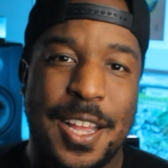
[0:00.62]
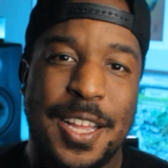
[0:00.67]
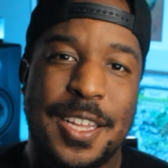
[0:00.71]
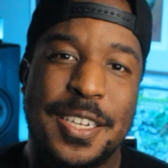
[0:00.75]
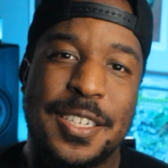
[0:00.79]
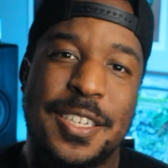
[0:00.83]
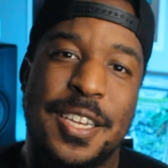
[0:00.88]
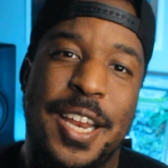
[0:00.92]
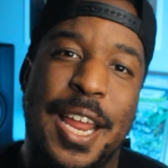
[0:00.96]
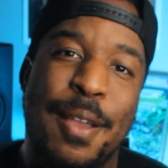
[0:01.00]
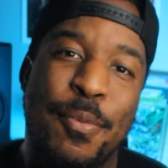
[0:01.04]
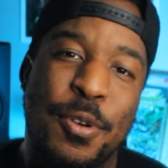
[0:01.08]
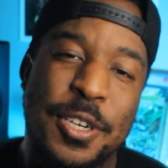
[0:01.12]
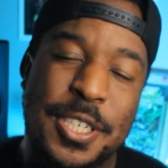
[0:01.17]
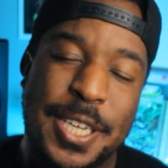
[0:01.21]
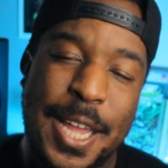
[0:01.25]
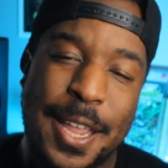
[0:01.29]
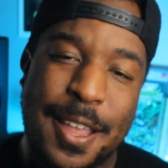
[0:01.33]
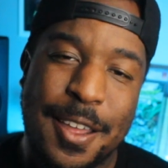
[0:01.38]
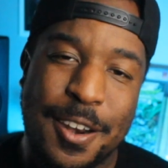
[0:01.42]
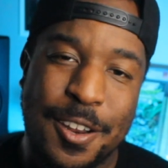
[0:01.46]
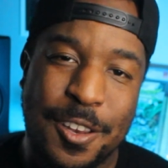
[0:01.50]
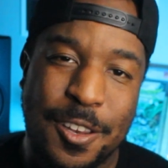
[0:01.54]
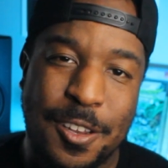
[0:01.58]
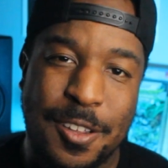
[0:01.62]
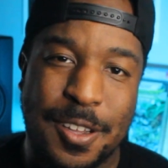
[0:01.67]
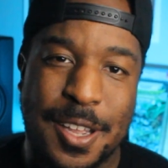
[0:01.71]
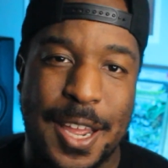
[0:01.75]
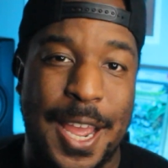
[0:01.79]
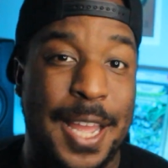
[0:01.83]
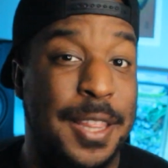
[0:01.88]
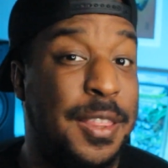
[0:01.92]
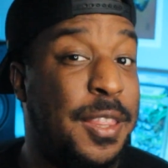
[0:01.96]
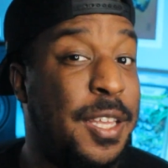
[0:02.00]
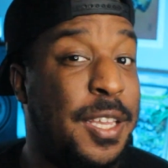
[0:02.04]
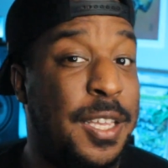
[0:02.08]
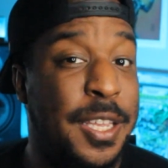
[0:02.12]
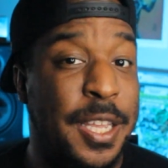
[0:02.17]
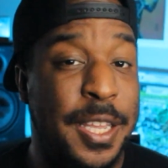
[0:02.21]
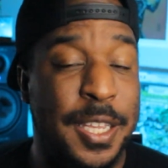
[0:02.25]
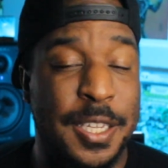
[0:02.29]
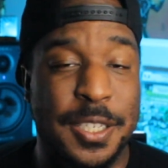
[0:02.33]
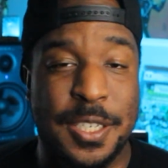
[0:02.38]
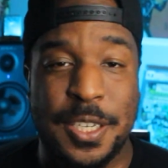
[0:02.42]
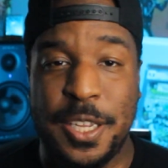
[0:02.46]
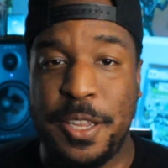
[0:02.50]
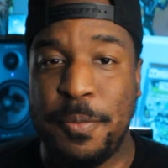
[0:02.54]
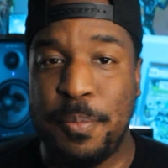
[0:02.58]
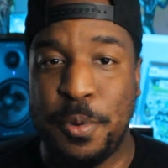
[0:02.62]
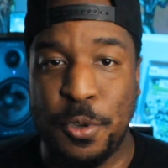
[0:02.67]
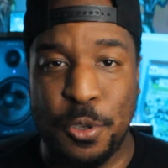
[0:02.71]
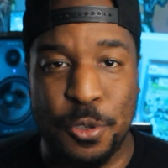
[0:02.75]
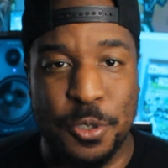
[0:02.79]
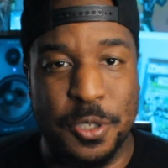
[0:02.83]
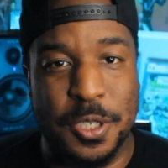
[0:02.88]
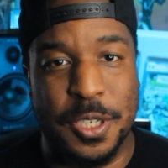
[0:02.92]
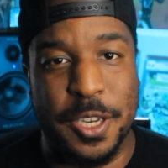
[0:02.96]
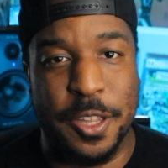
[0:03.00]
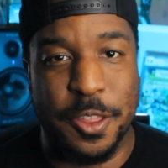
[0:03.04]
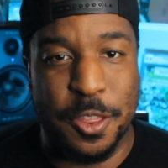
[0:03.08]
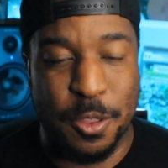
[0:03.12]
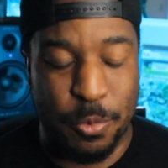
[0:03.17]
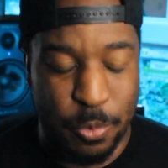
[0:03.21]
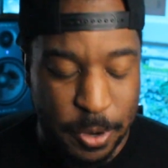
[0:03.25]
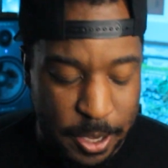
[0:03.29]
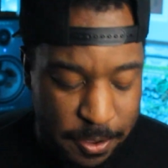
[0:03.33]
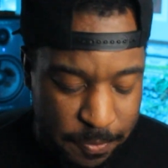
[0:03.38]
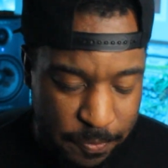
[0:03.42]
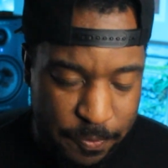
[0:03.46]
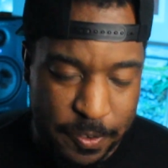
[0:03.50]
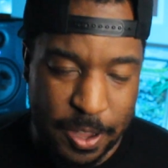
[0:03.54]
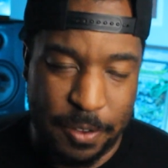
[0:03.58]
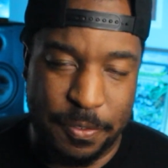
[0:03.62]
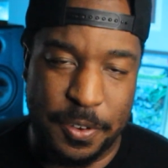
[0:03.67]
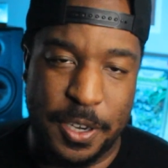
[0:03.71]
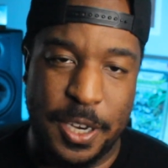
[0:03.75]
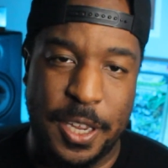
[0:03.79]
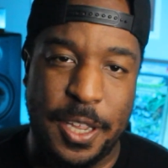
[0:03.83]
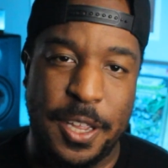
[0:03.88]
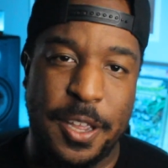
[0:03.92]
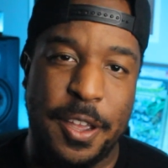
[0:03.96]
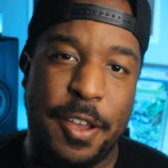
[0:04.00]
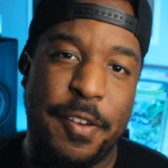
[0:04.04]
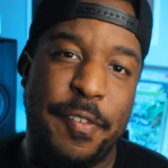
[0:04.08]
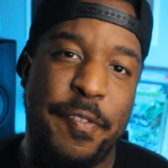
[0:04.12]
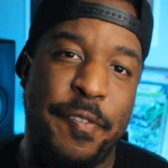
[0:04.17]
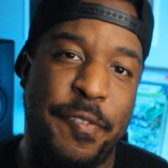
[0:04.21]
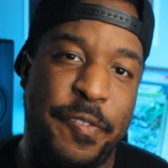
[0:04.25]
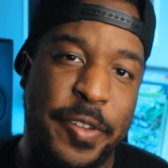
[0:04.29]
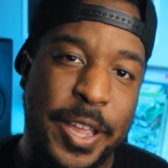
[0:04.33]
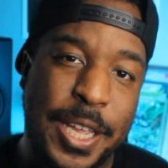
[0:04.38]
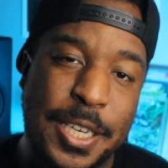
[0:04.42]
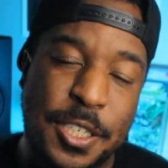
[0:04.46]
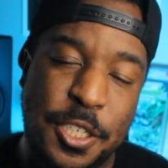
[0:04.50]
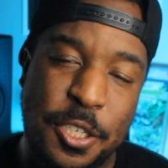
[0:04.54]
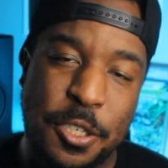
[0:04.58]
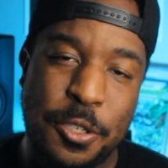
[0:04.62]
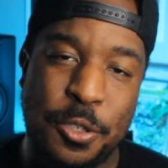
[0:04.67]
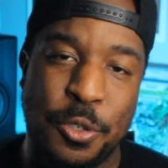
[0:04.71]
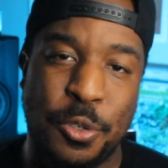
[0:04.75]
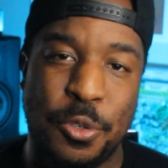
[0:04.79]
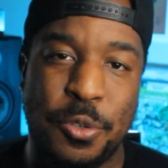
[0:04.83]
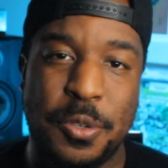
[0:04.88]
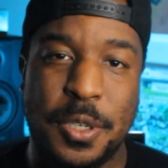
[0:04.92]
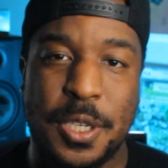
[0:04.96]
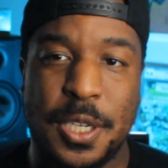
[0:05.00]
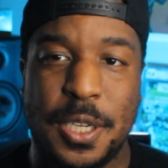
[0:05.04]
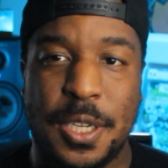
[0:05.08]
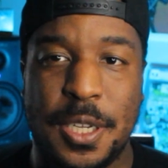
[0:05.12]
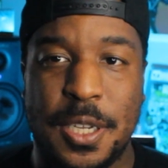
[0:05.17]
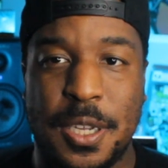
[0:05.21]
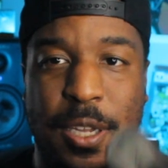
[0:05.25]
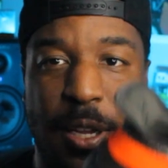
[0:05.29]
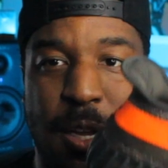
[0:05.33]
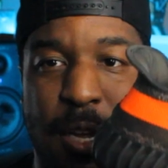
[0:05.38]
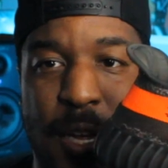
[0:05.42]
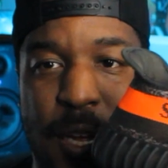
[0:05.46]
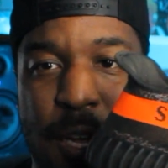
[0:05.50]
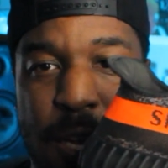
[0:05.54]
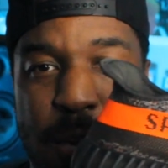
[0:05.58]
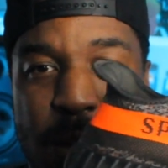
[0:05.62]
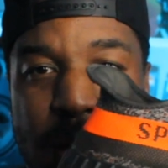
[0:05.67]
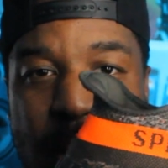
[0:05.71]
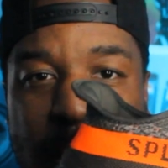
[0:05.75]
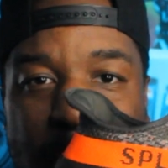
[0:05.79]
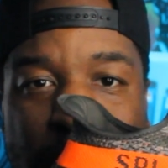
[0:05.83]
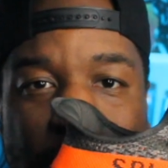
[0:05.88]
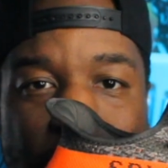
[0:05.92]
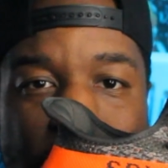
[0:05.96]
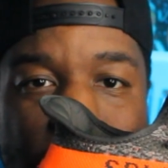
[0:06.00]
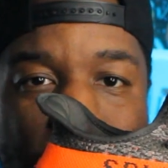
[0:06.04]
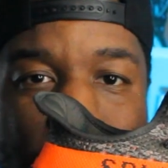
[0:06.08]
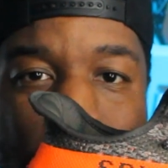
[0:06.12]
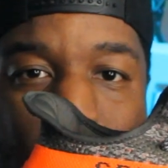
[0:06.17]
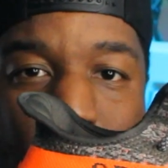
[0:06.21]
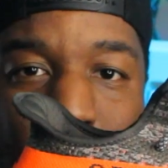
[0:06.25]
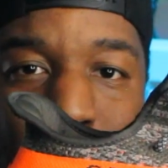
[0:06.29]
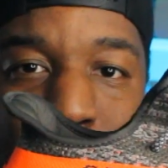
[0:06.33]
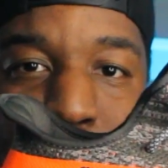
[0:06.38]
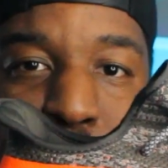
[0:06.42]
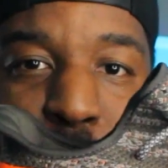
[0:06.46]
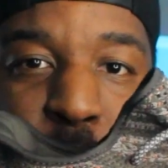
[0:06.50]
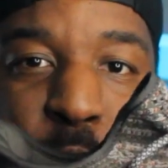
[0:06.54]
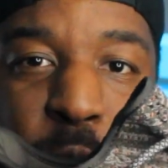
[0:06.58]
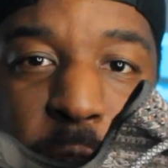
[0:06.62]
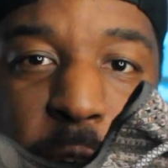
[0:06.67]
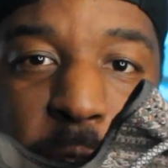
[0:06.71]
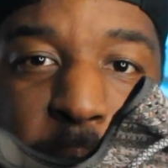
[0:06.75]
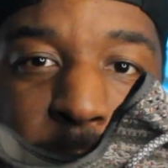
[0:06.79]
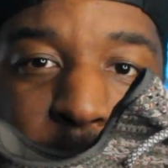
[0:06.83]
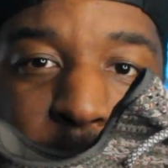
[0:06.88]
Today we're taking a look at the Yeezy Boost 350 V2 Dark Beluga.